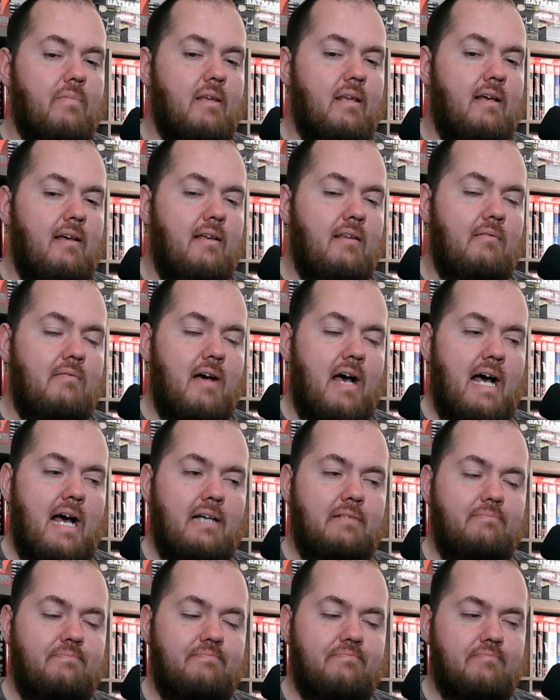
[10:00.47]
that
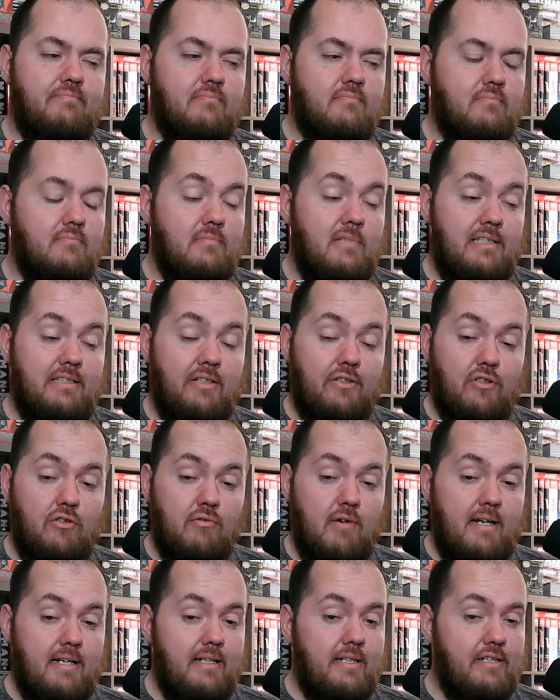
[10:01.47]
is in
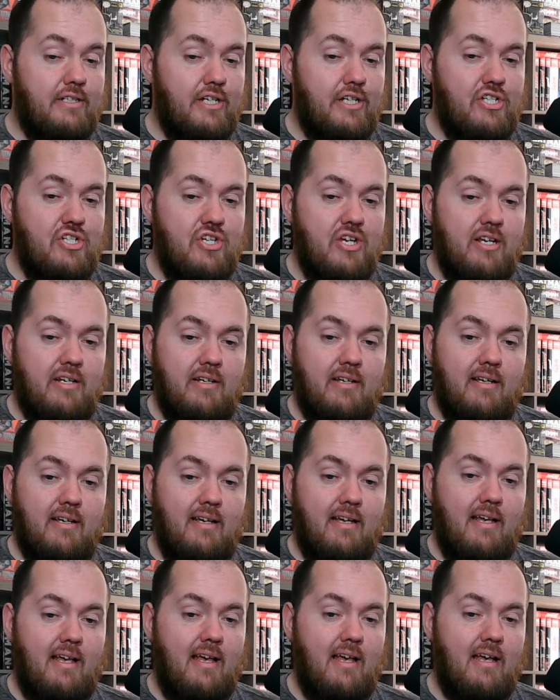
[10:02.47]
great condition
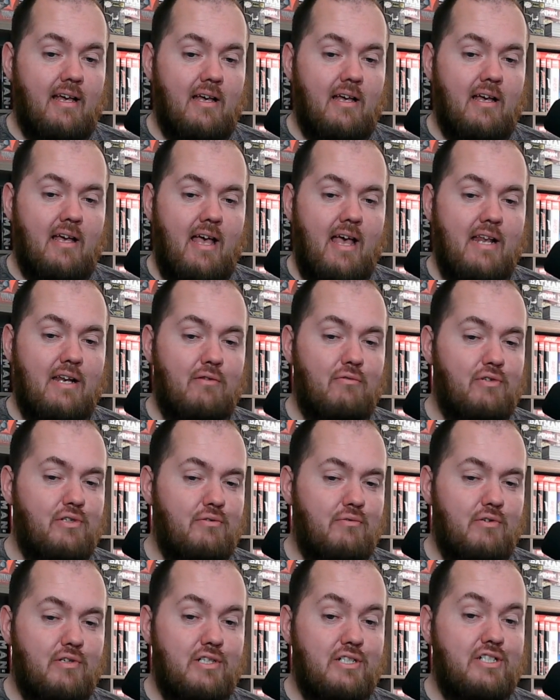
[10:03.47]
and it was
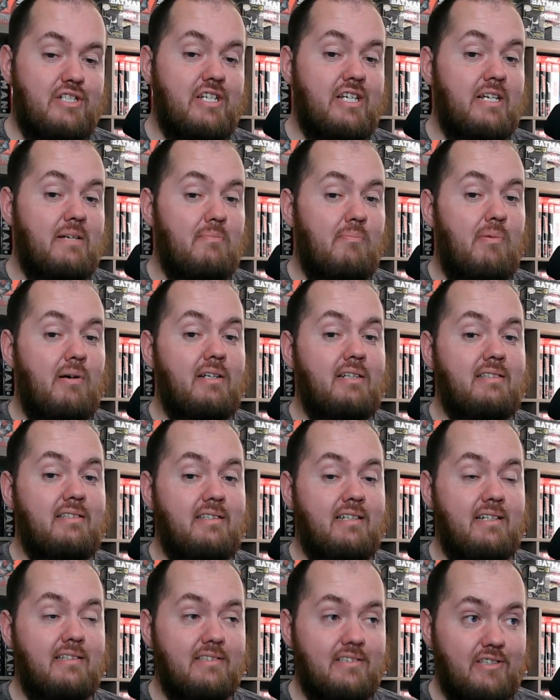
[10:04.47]
really cheap, but it's
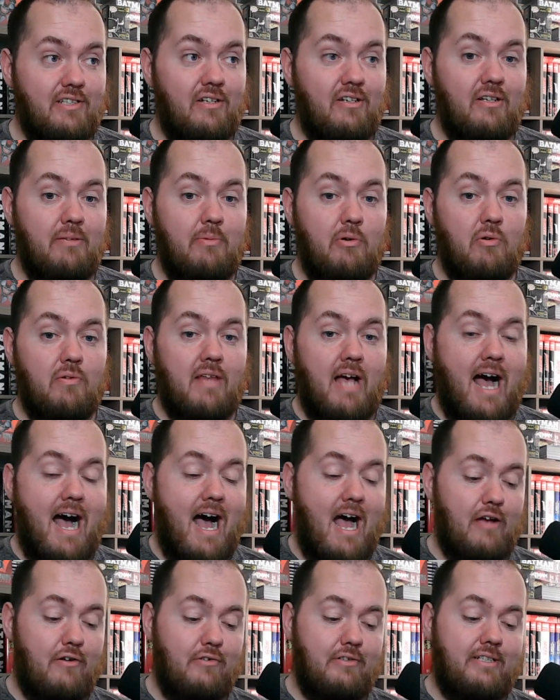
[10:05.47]
considered to be one of the
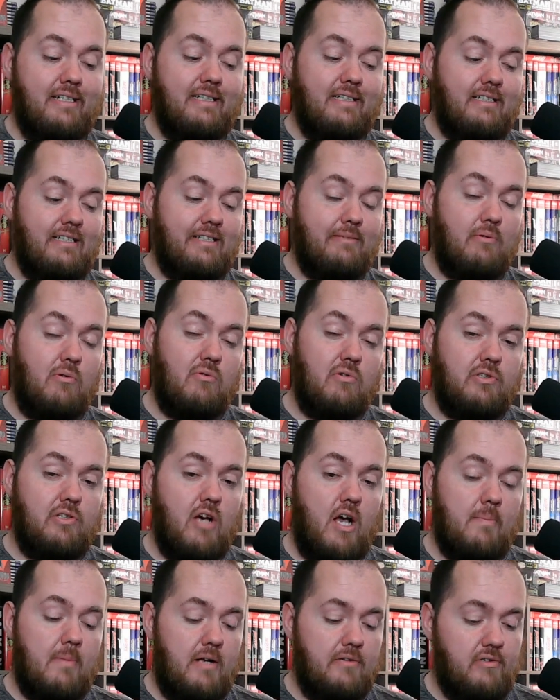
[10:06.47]
higher keys, but we'll talk
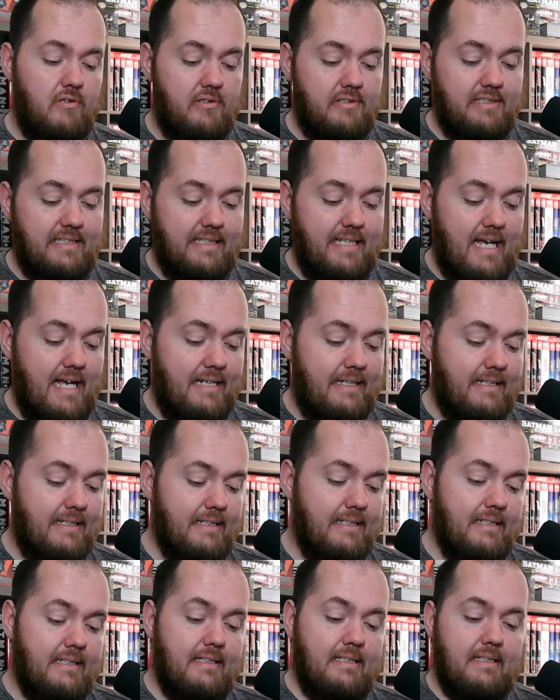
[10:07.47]
about towards the end.
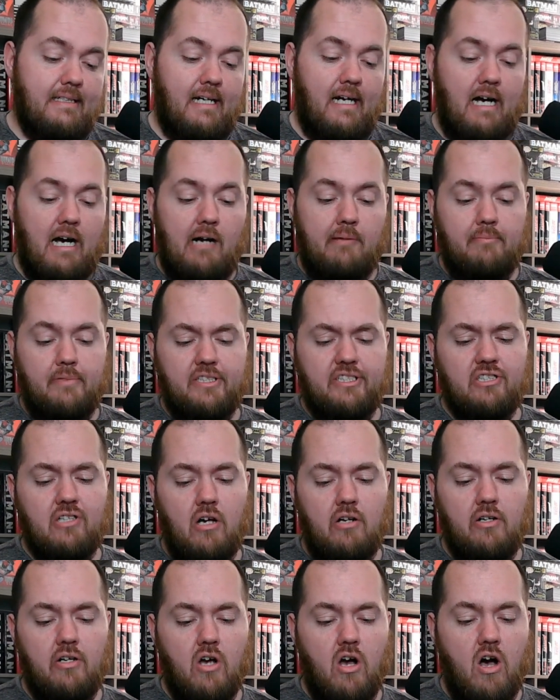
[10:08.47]

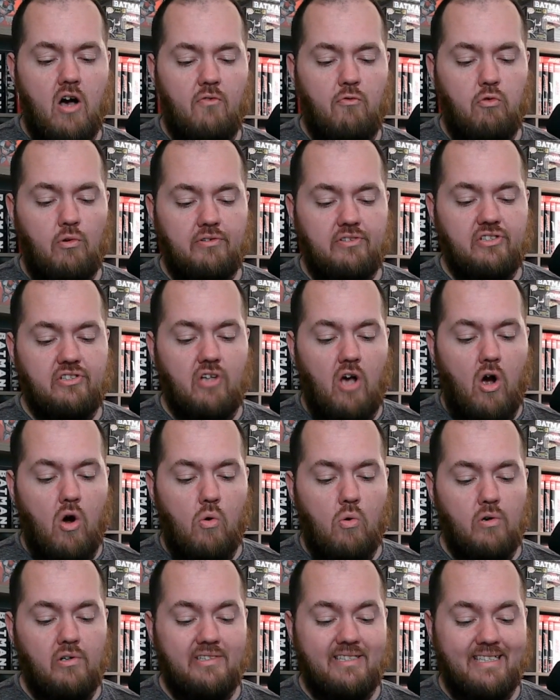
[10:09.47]
Starting off with Star
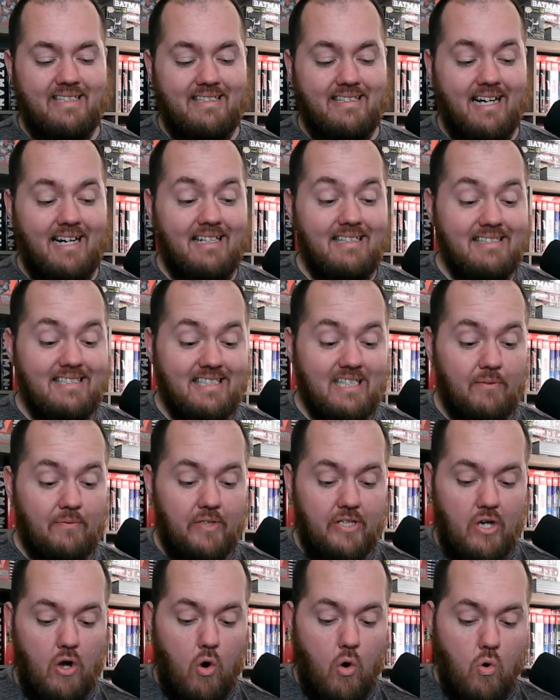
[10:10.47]
Wars Knights of
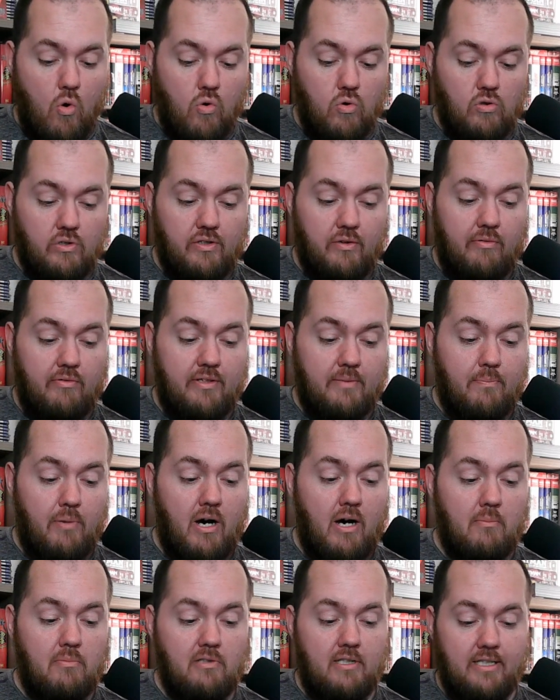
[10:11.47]
the Old
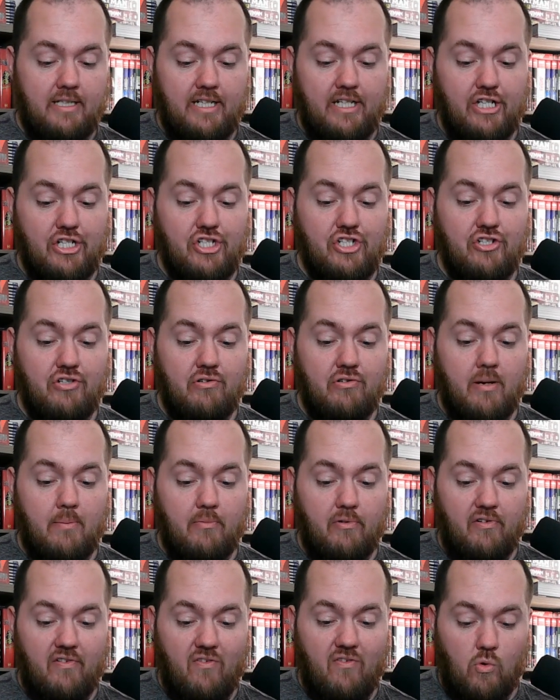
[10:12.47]
Republic, issue
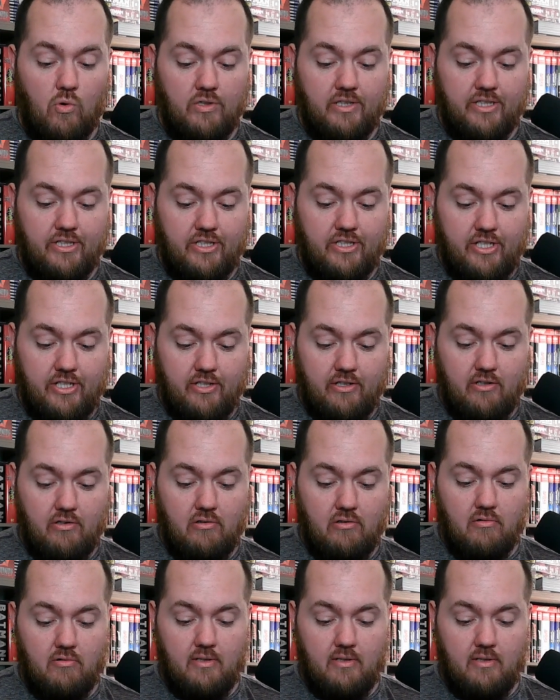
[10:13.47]
number 42.